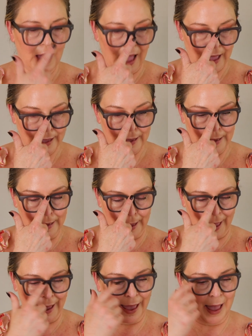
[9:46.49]
I
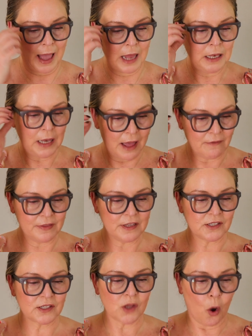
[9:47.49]
love
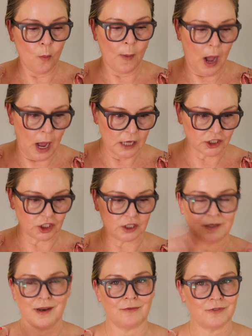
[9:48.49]
this so much.
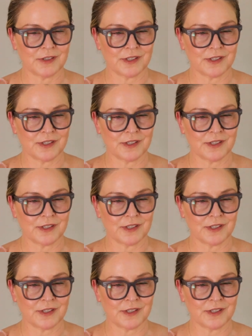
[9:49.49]
Not for